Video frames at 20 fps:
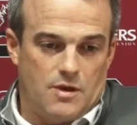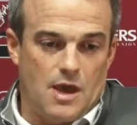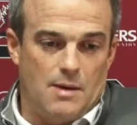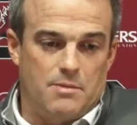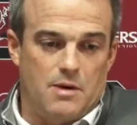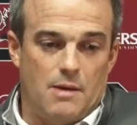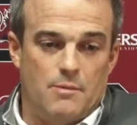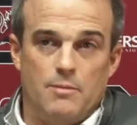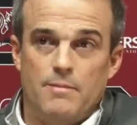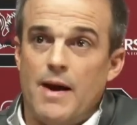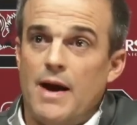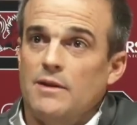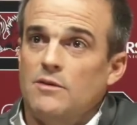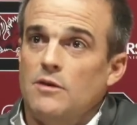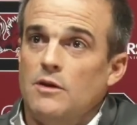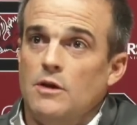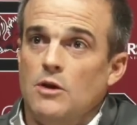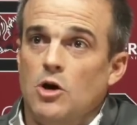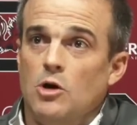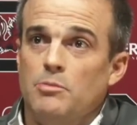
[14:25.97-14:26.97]
kept coming
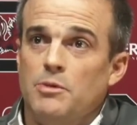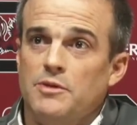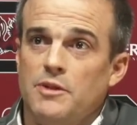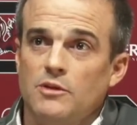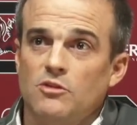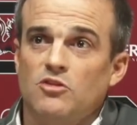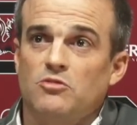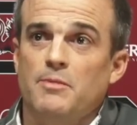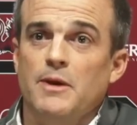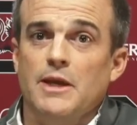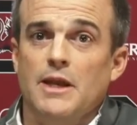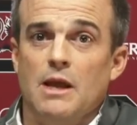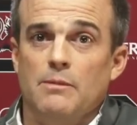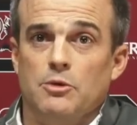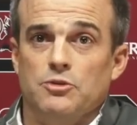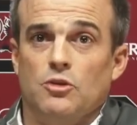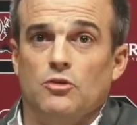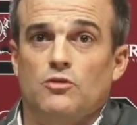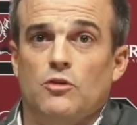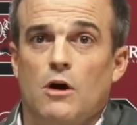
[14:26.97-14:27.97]
back to him. But then just being
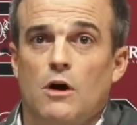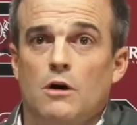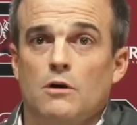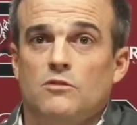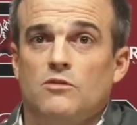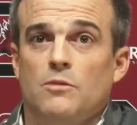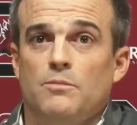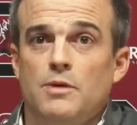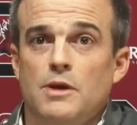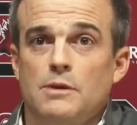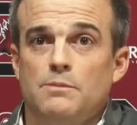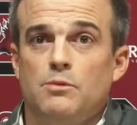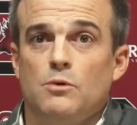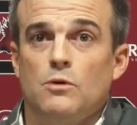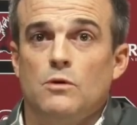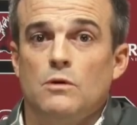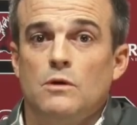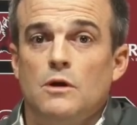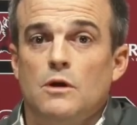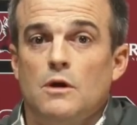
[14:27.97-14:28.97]
able to talk to
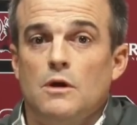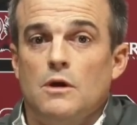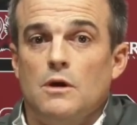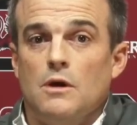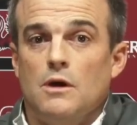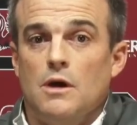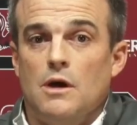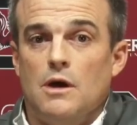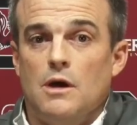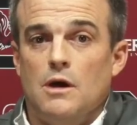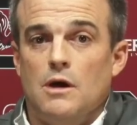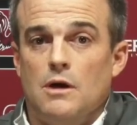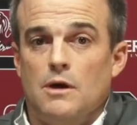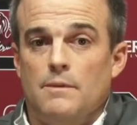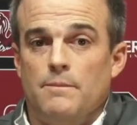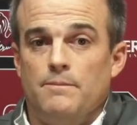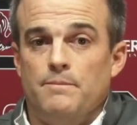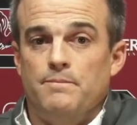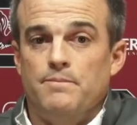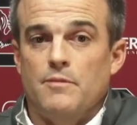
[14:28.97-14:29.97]
people
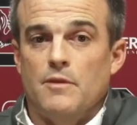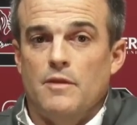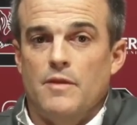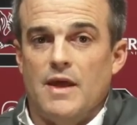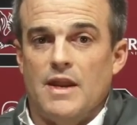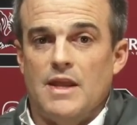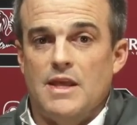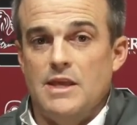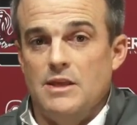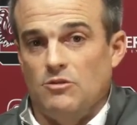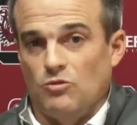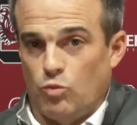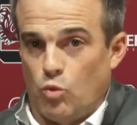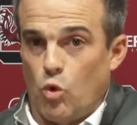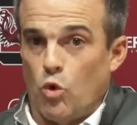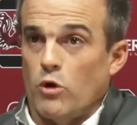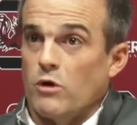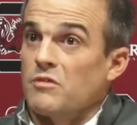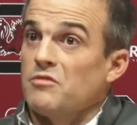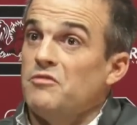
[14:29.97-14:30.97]
that he's
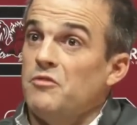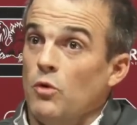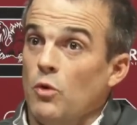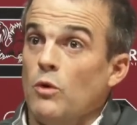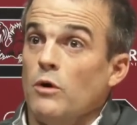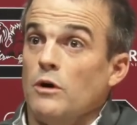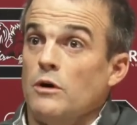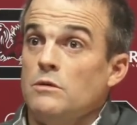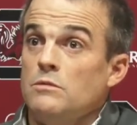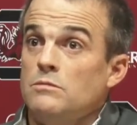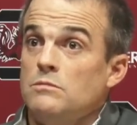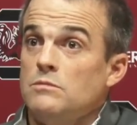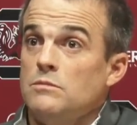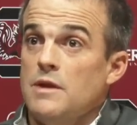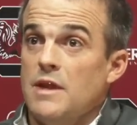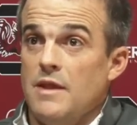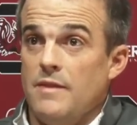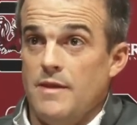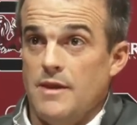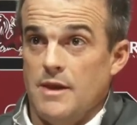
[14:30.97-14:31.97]
worked for
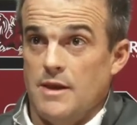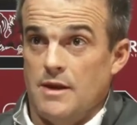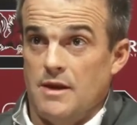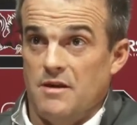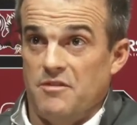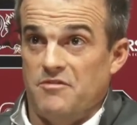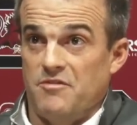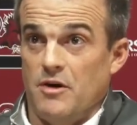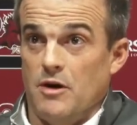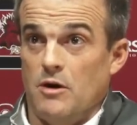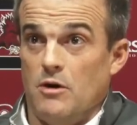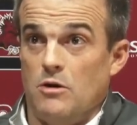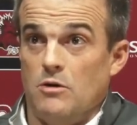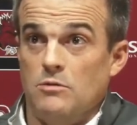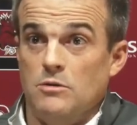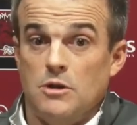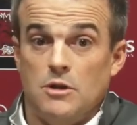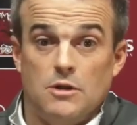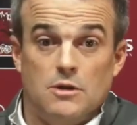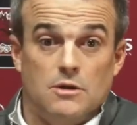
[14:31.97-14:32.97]
in the
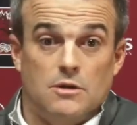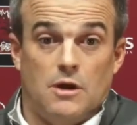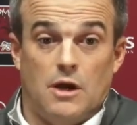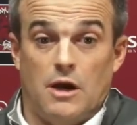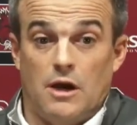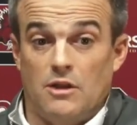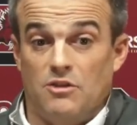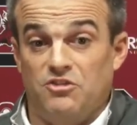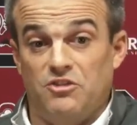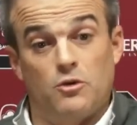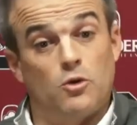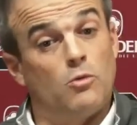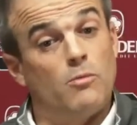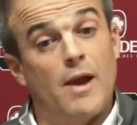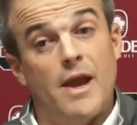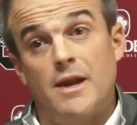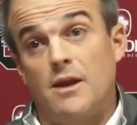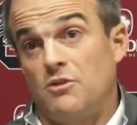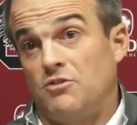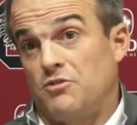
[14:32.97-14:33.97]
NFL, general
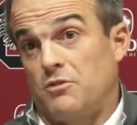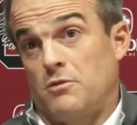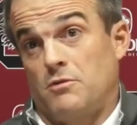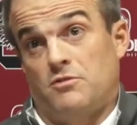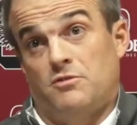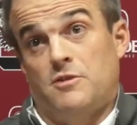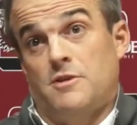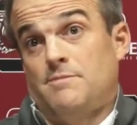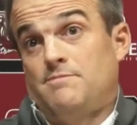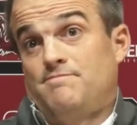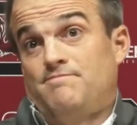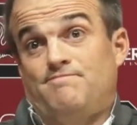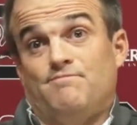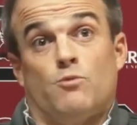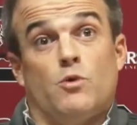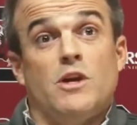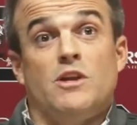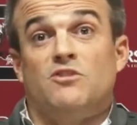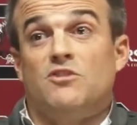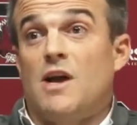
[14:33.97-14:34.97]
managers that
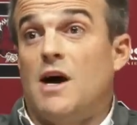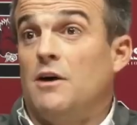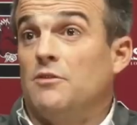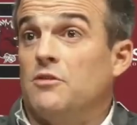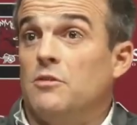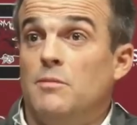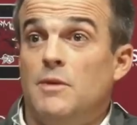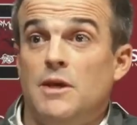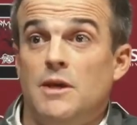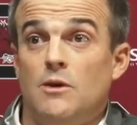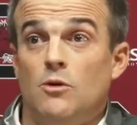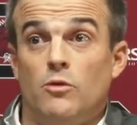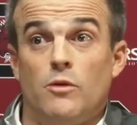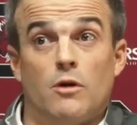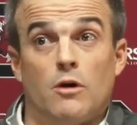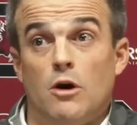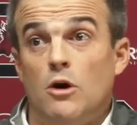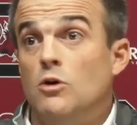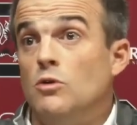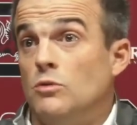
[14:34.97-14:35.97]
reached out to me on
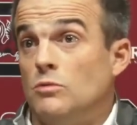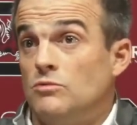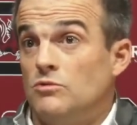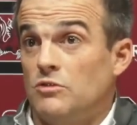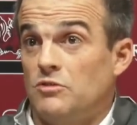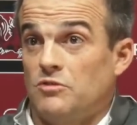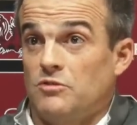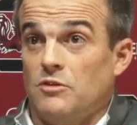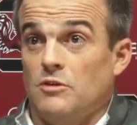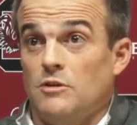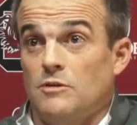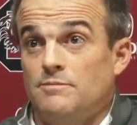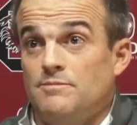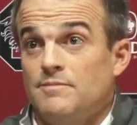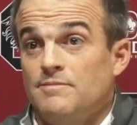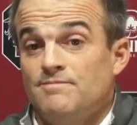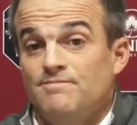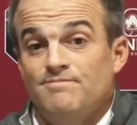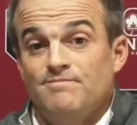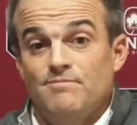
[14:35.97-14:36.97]
their own just to
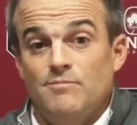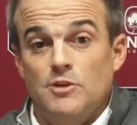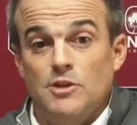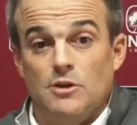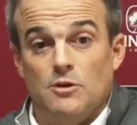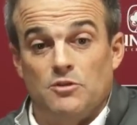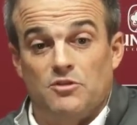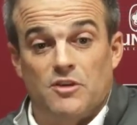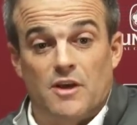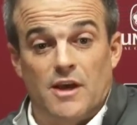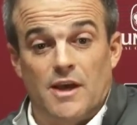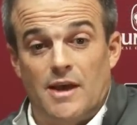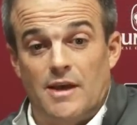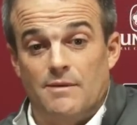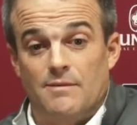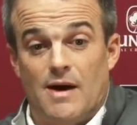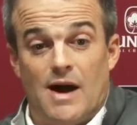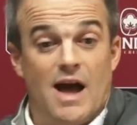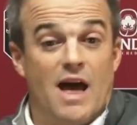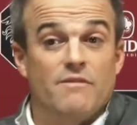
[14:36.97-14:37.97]

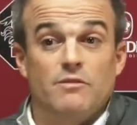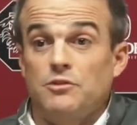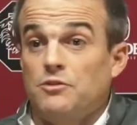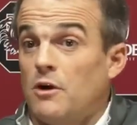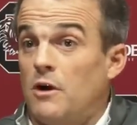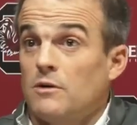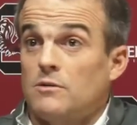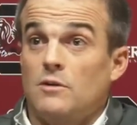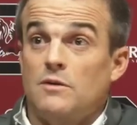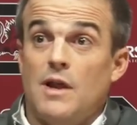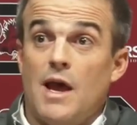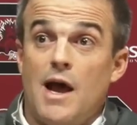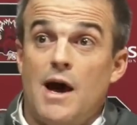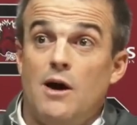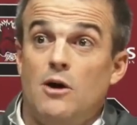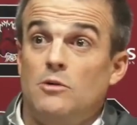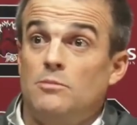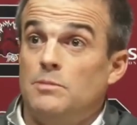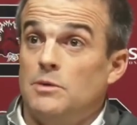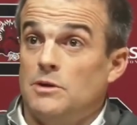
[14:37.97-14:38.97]
say, I haven't talked to
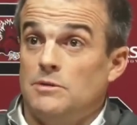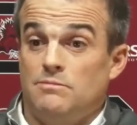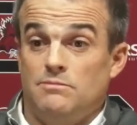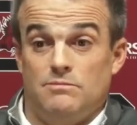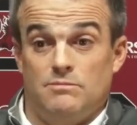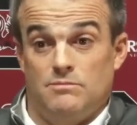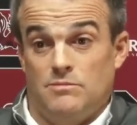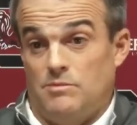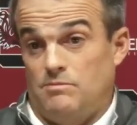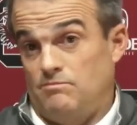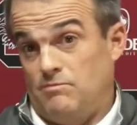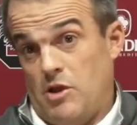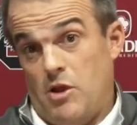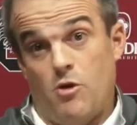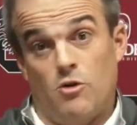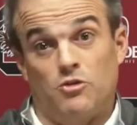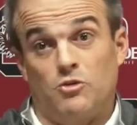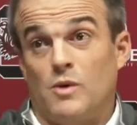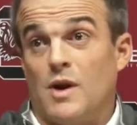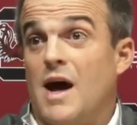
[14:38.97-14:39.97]
Dowell, but
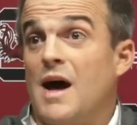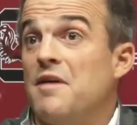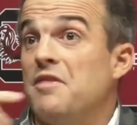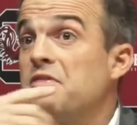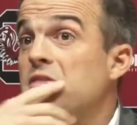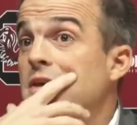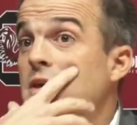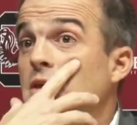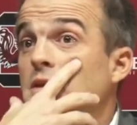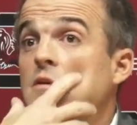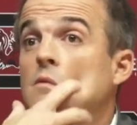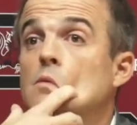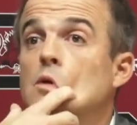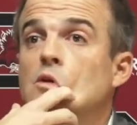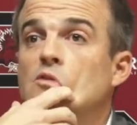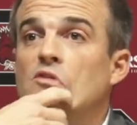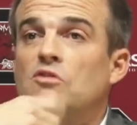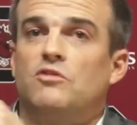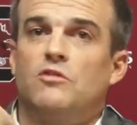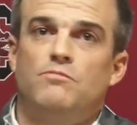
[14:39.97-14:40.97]
here's what I think.
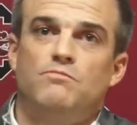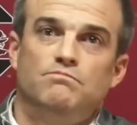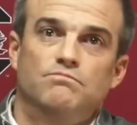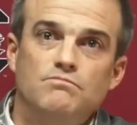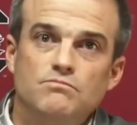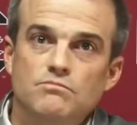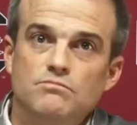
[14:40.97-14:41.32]
And just